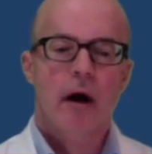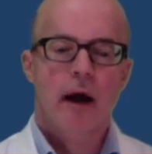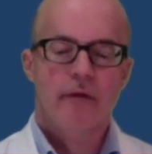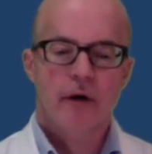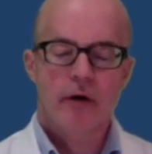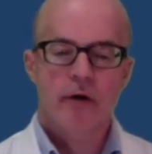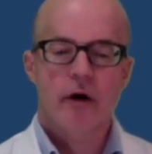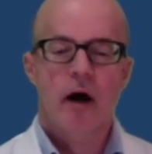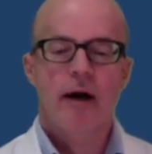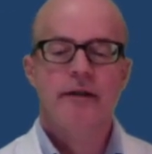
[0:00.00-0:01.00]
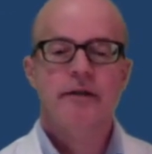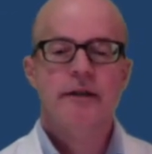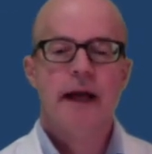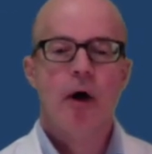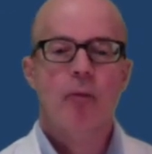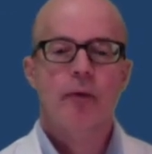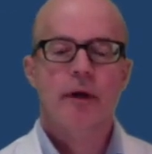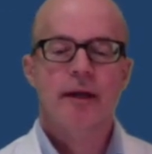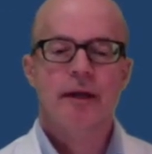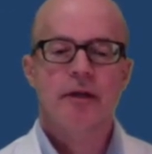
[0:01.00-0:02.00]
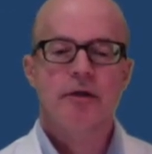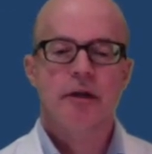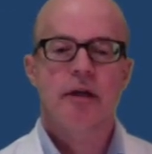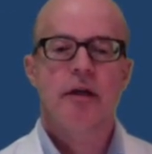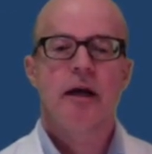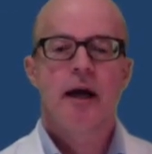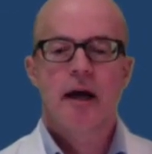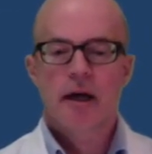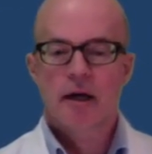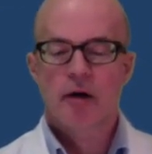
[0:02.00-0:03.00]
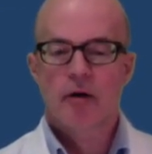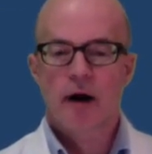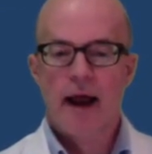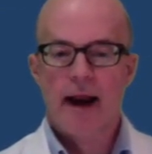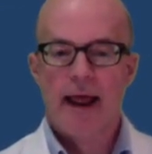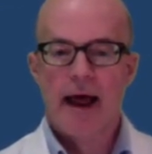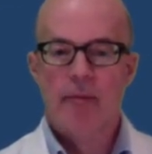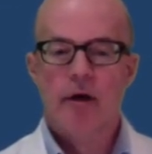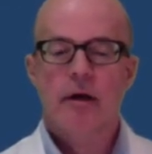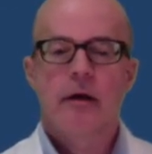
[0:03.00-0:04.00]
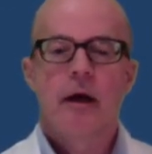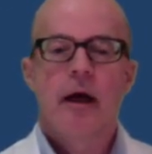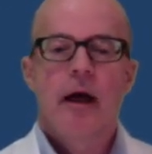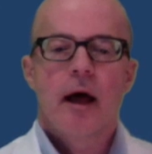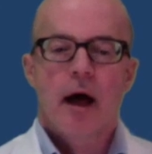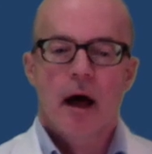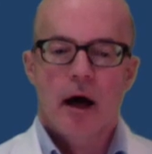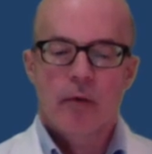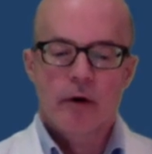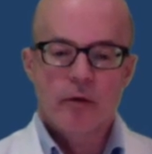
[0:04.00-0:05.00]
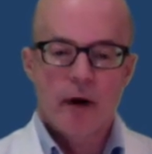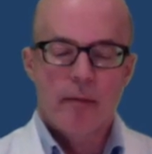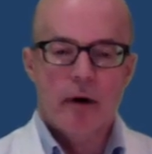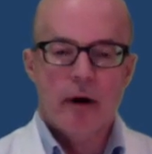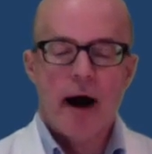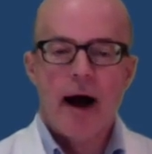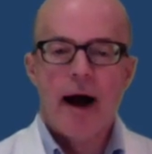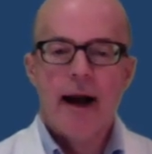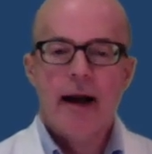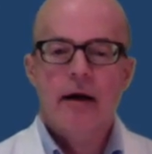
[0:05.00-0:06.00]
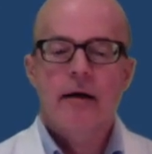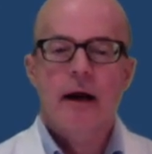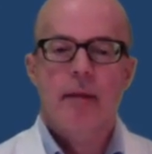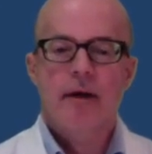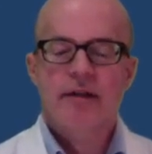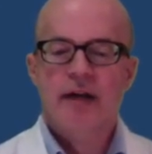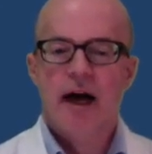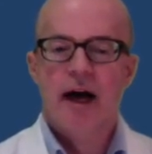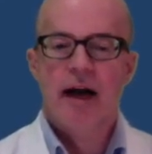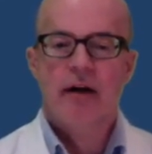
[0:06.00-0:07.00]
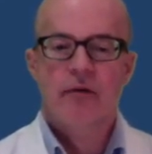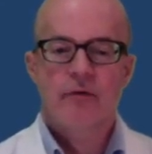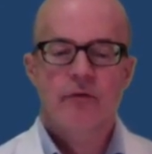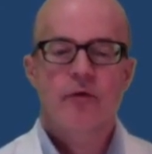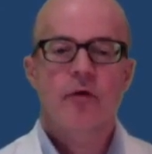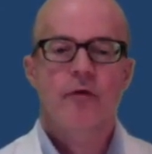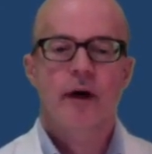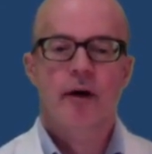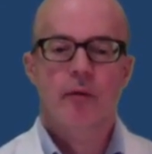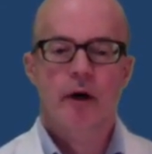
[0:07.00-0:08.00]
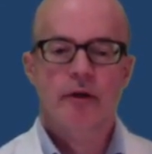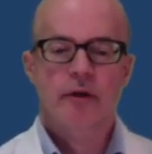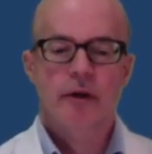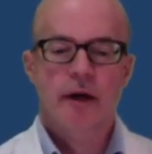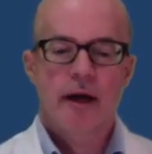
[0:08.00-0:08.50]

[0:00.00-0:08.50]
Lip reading: have undergone scalp EEG here at Abbott. We do MRI, MSI, full evaluation.